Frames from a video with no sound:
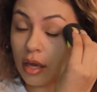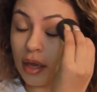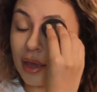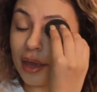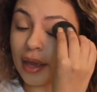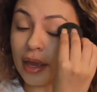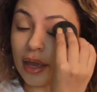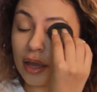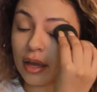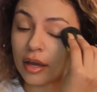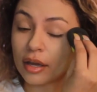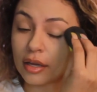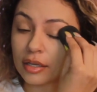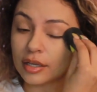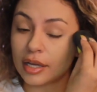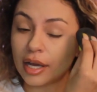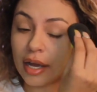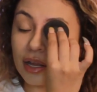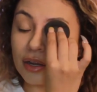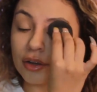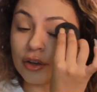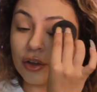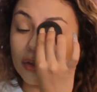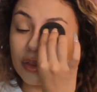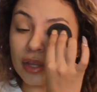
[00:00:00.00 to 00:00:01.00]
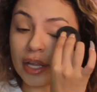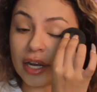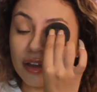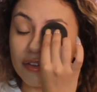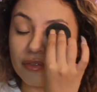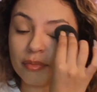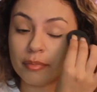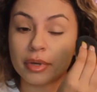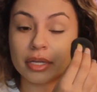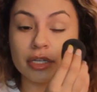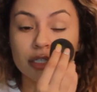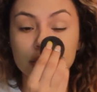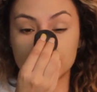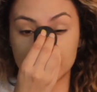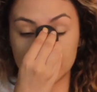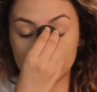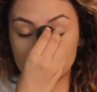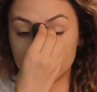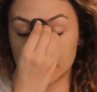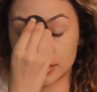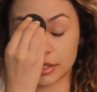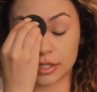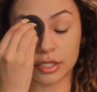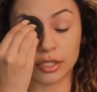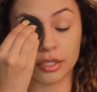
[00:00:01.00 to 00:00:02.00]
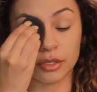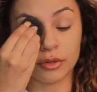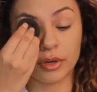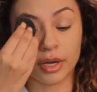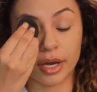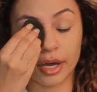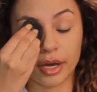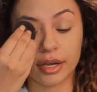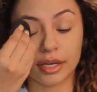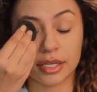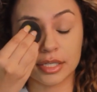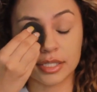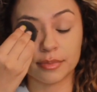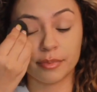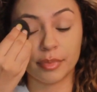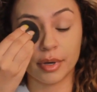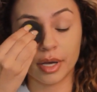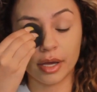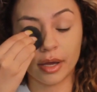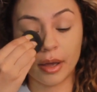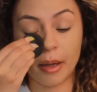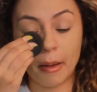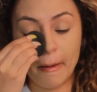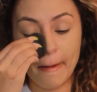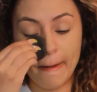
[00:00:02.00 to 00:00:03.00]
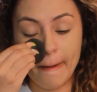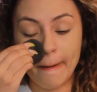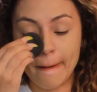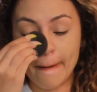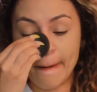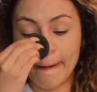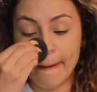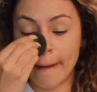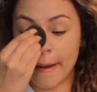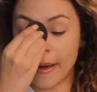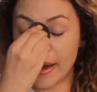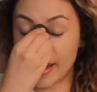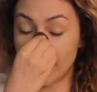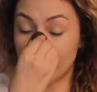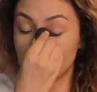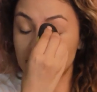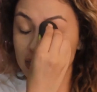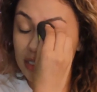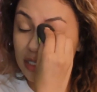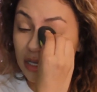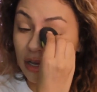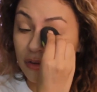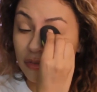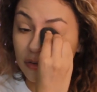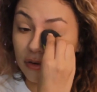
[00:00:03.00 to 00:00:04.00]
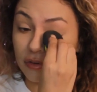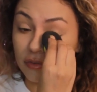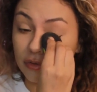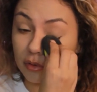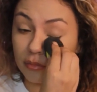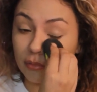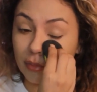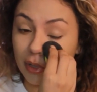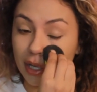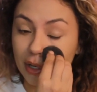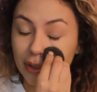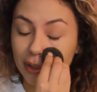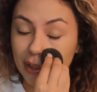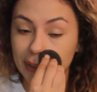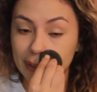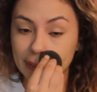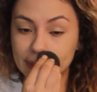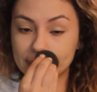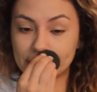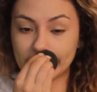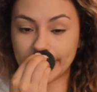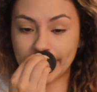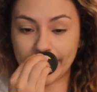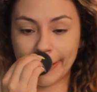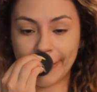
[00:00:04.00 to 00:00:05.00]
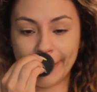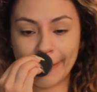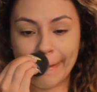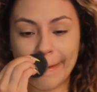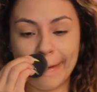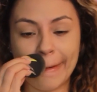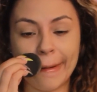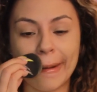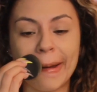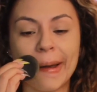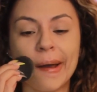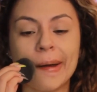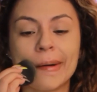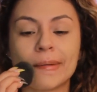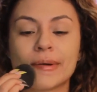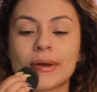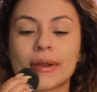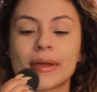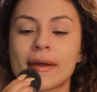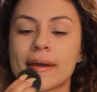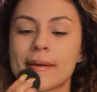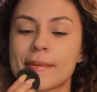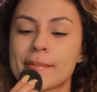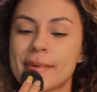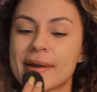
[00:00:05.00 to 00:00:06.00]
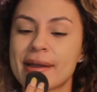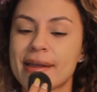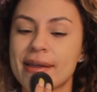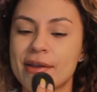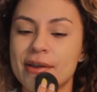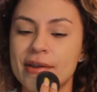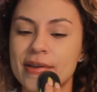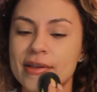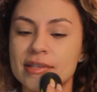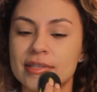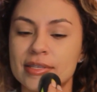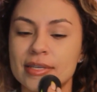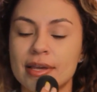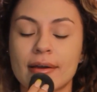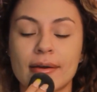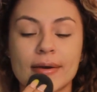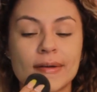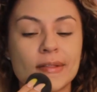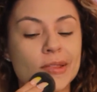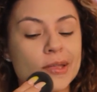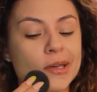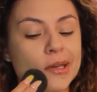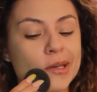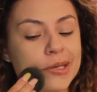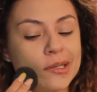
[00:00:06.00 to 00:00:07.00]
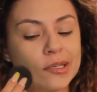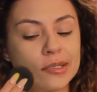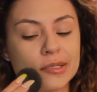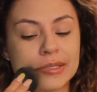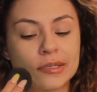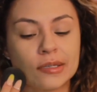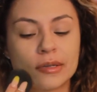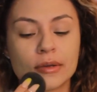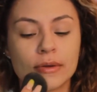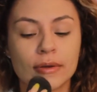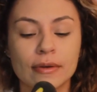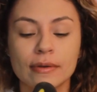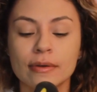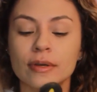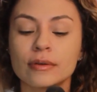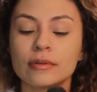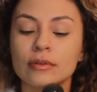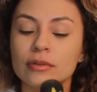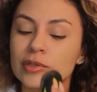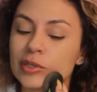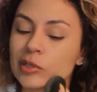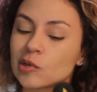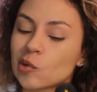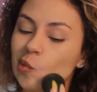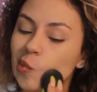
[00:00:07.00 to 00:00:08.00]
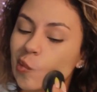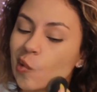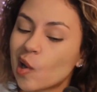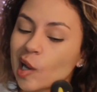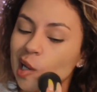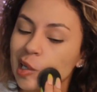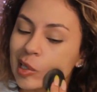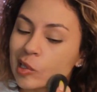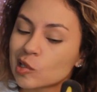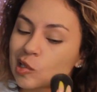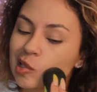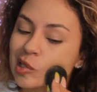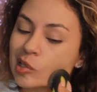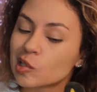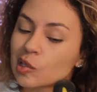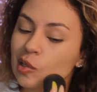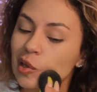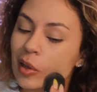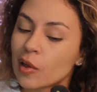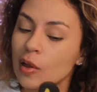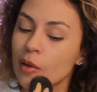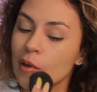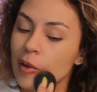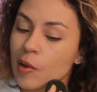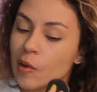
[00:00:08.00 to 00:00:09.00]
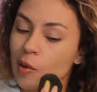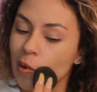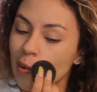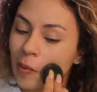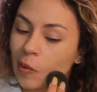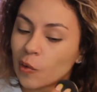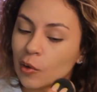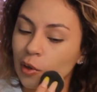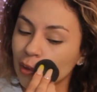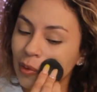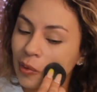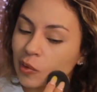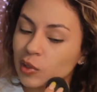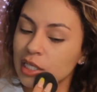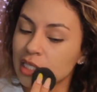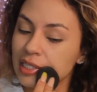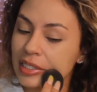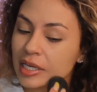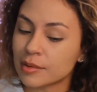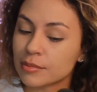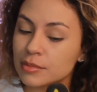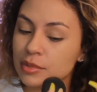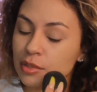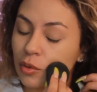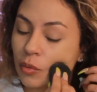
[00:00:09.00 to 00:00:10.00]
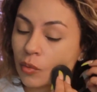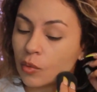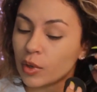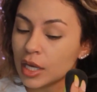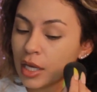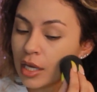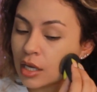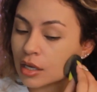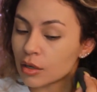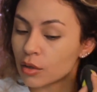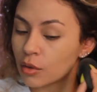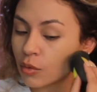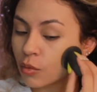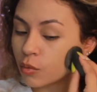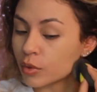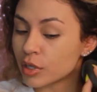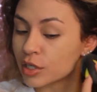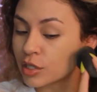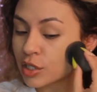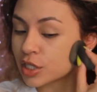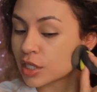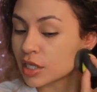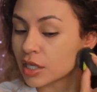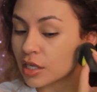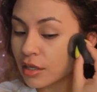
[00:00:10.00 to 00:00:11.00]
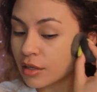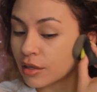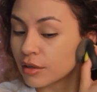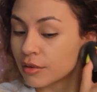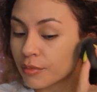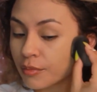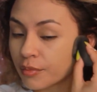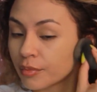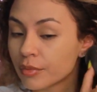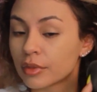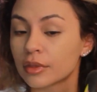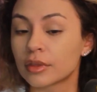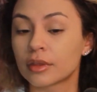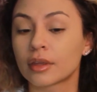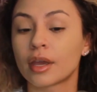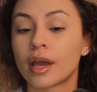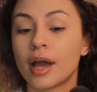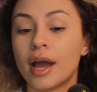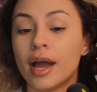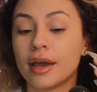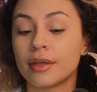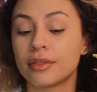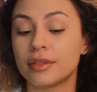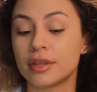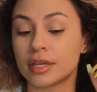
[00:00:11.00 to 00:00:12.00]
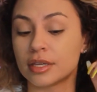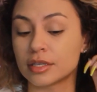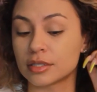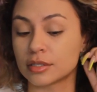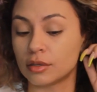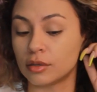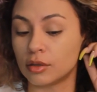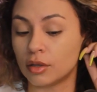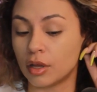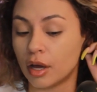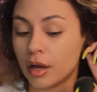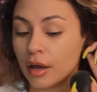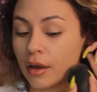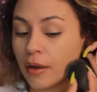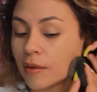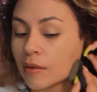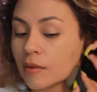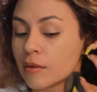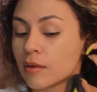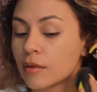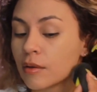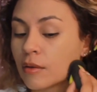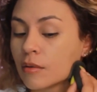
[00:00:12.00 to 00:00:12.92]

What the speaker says: And I know that I've mentioned this to you guys, but I suffer from migraines. Like, I would get migraines at least twice or 3 times a week, which I think is a lot.